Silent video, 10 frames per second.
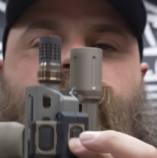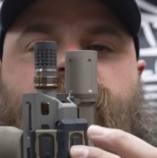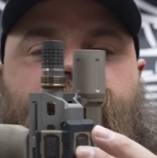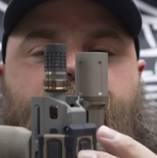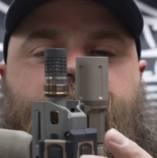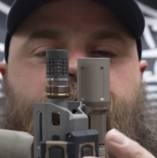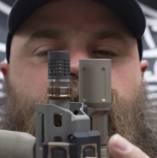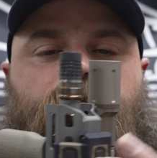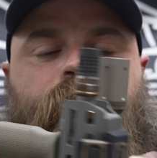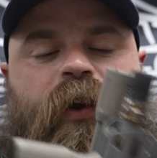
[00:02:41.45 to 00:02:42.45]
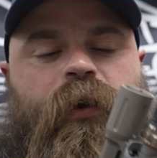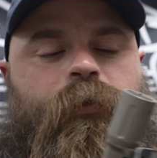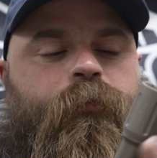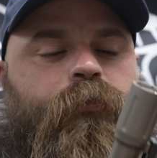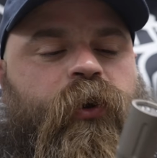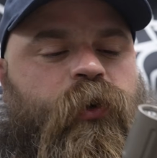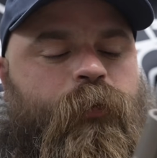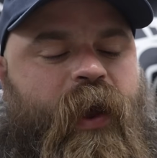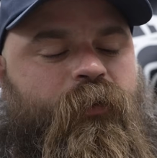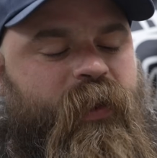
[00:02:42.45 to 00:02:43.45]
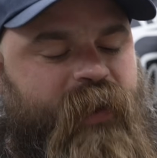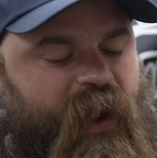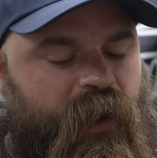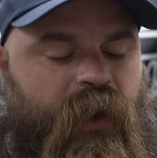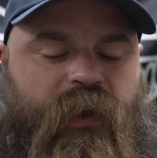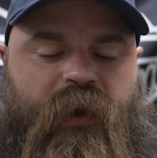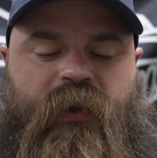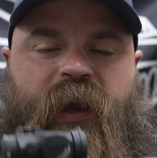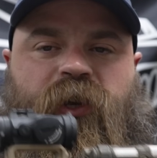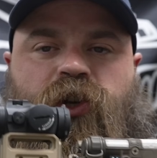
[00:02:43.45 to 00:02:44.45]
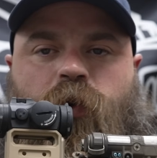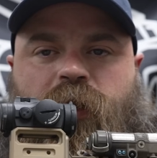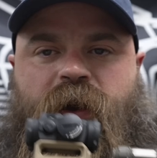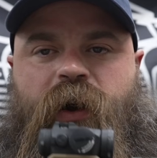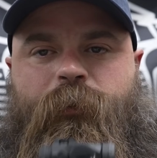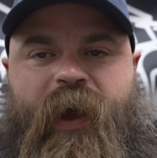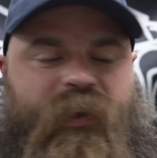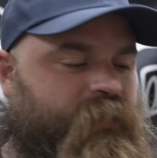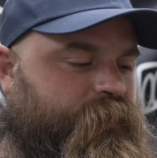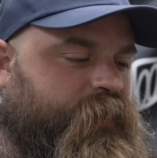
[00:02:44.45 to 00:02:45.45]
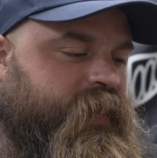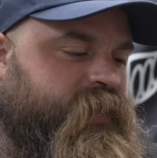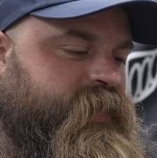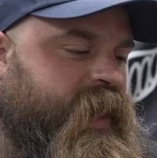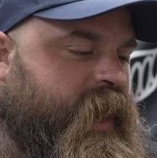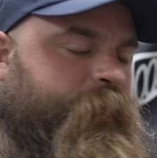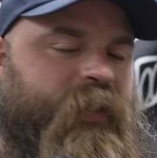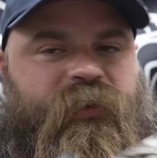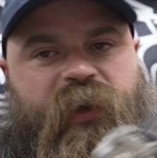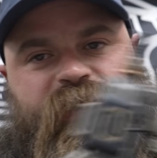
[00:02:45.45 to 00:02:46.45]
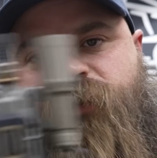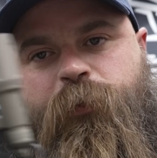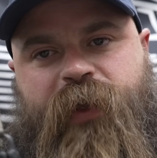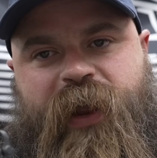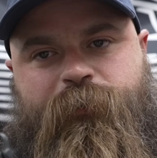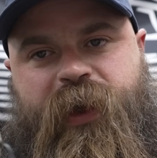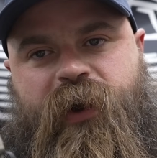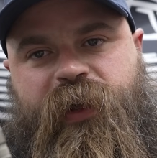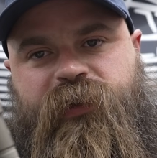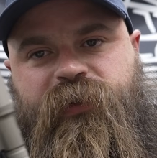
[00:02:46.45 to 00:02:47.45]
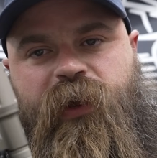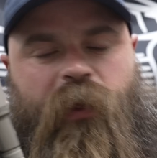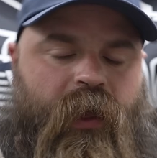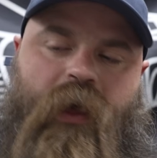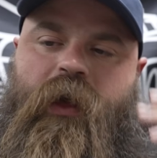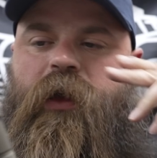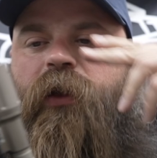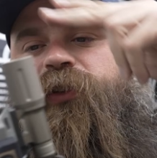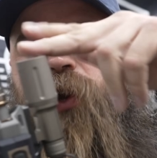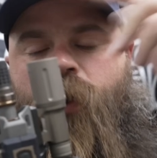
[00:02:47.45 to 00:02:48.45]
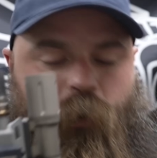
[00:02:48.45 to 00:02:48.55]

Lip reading: with the Surefire pressure pad right there. Nice, short, compact little fucking setup. It does have a Plan B on it still. So I